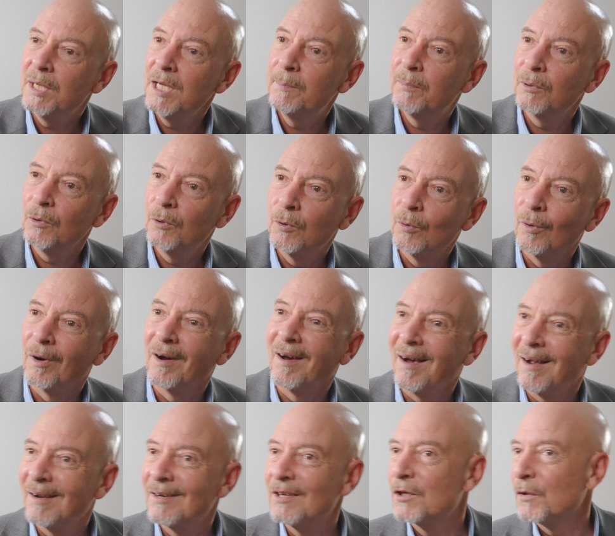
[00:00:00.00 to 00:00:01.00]
people who are
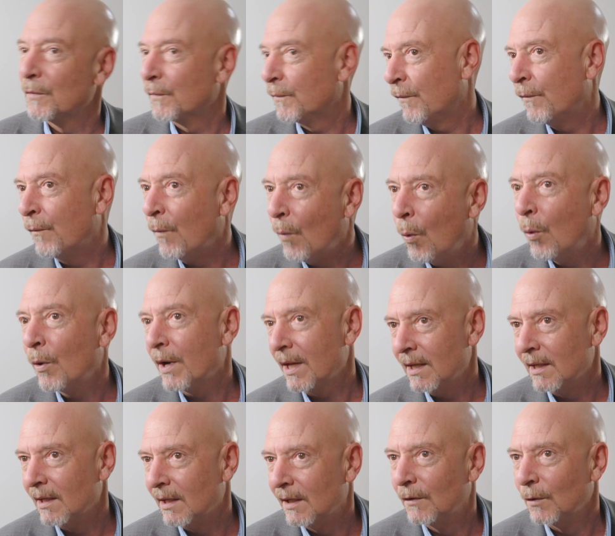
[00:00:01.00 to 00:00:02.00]
under
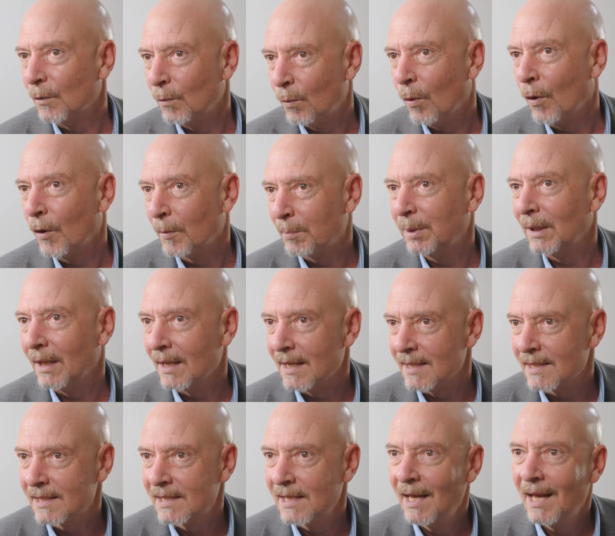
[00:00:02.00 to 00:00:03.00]
40 in the
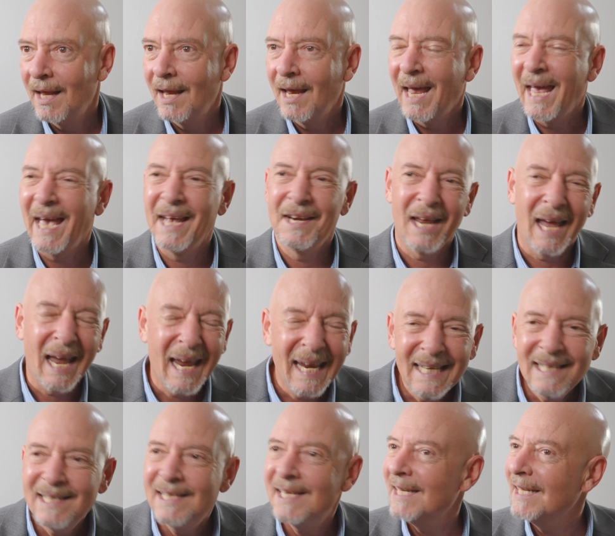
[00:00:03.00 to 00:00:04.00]
workplace had
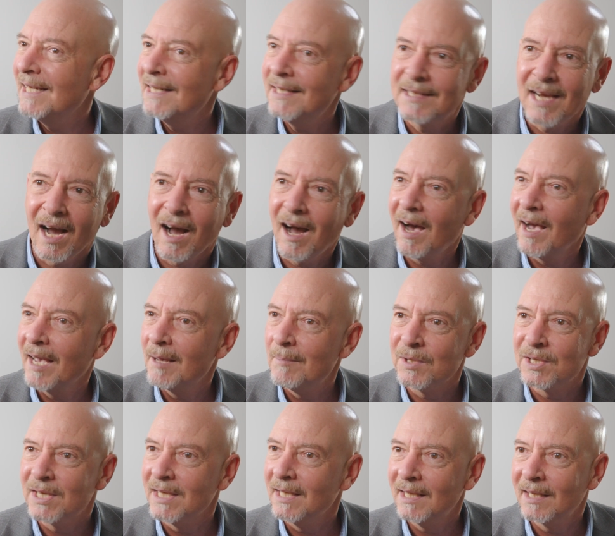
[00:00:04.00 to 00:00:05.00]
18
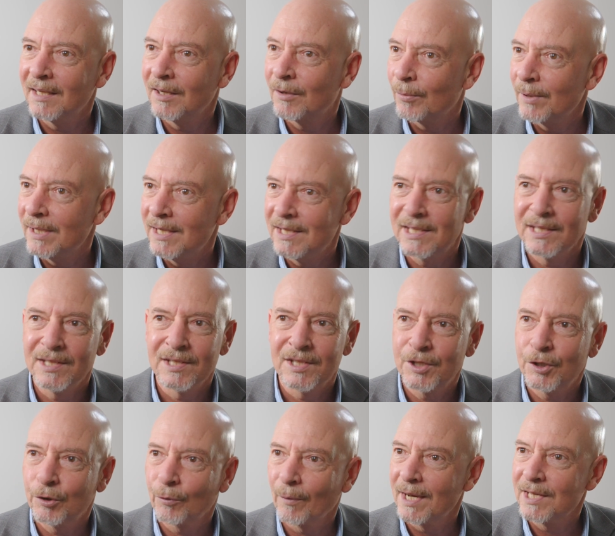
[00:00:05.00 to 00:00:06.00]
times the increase in
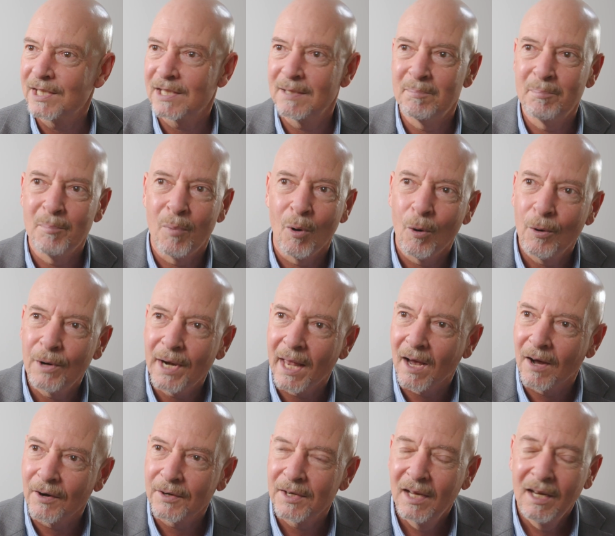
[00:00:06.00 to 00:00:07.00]
stress and
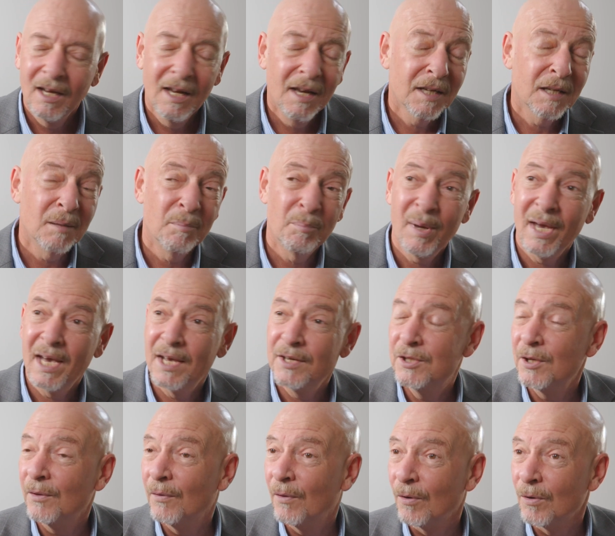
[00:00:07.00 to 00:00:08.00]
burnout compared
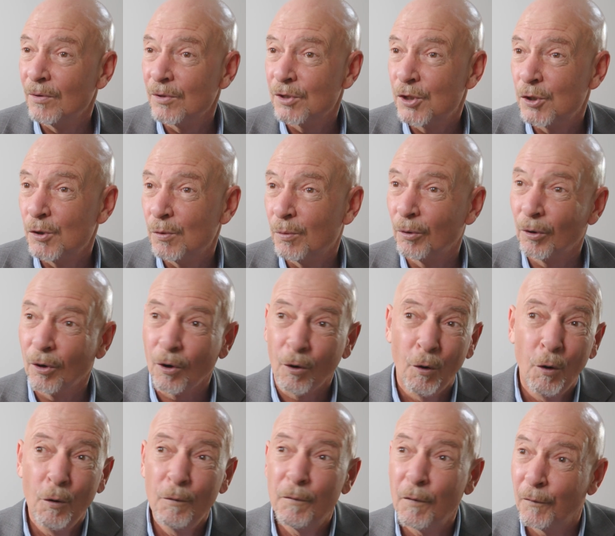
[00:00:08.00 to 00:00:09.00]
to those who were
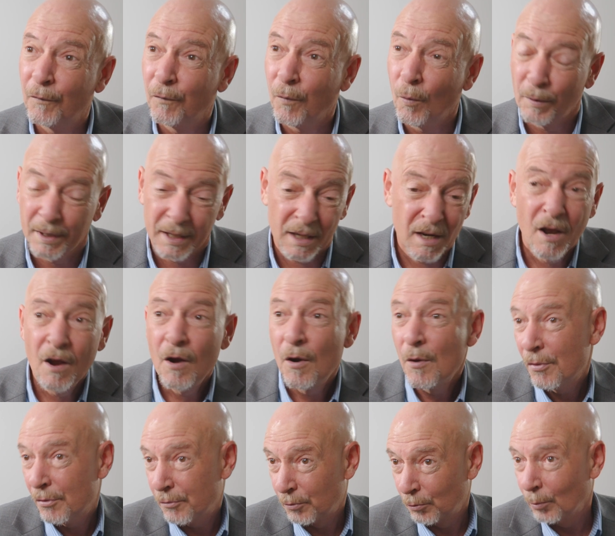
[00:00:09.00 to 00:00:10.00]
over 40
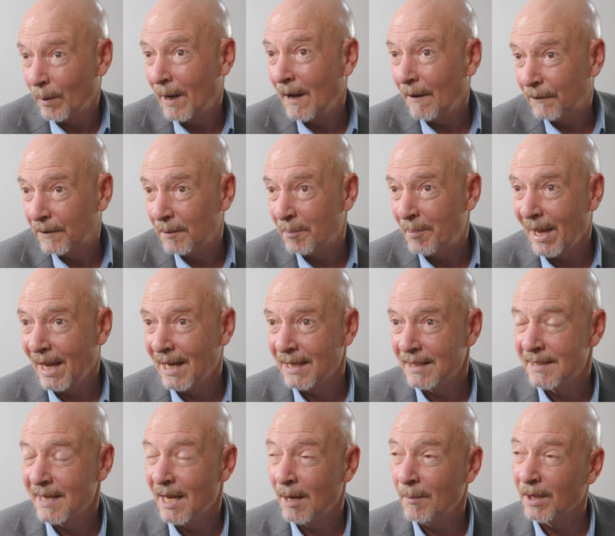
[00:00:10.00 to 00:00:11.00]
throughout the
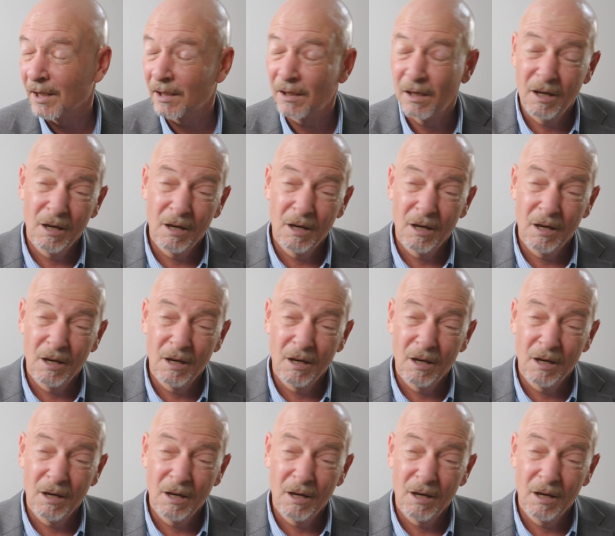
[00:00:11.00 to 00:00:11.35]
pandemic.